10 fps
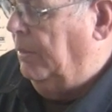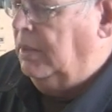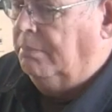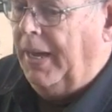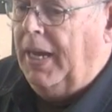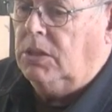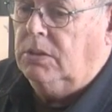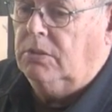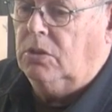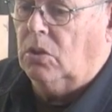but the mass
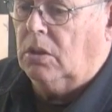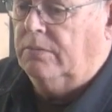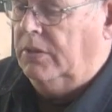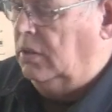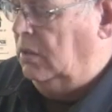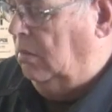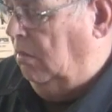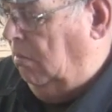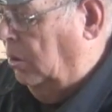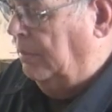of the torque converter
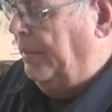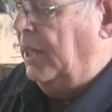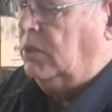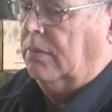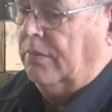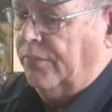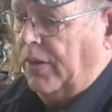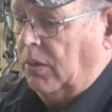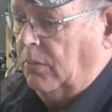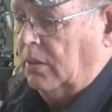or the mass of the
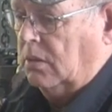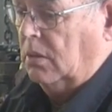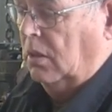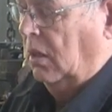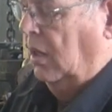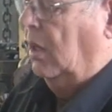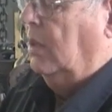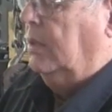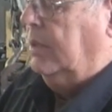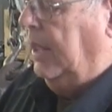flywheel
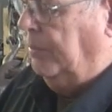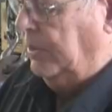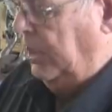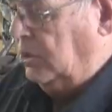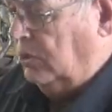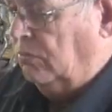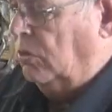keeps the engine